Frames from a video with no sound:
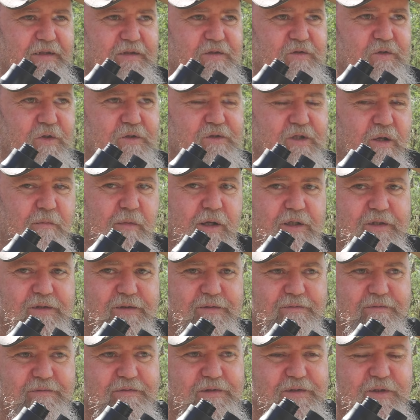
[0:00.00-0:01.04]
not so much
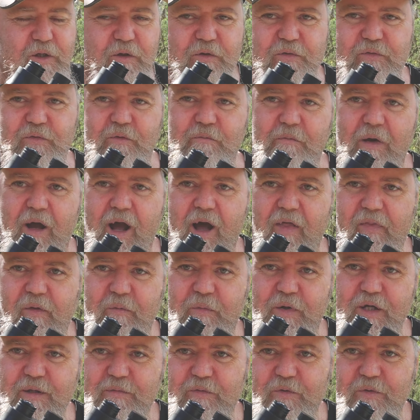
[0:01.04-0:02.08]
stealth from other
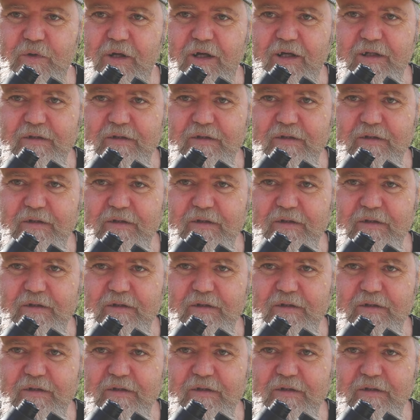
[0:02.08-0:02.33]
people,